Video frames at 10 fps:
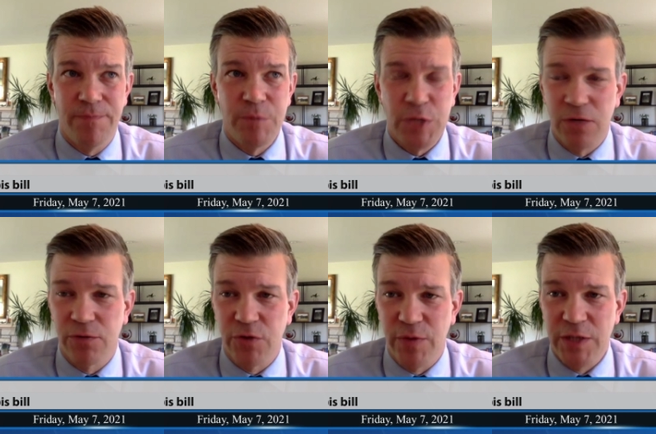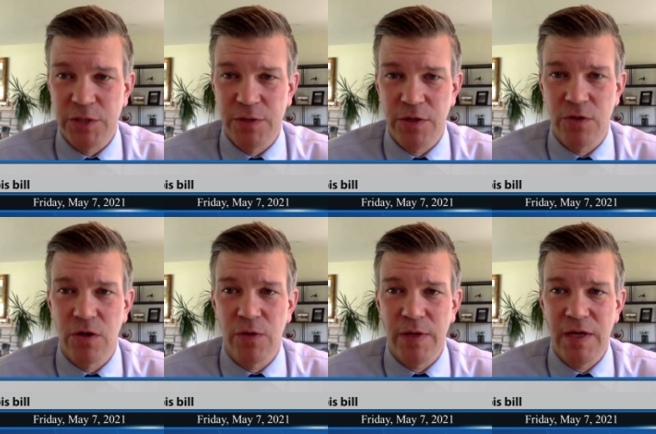general direction that you're
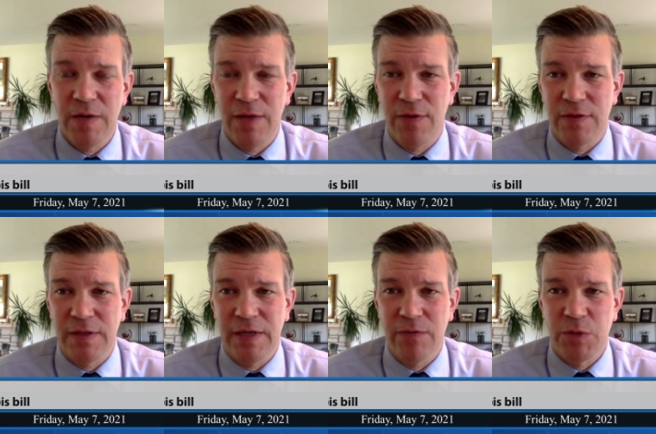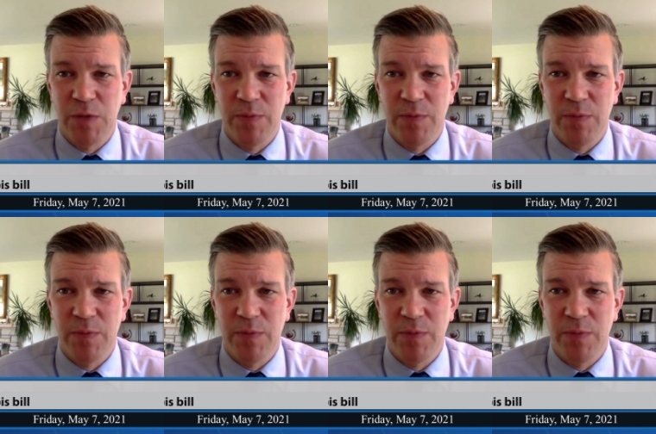going in. I think the language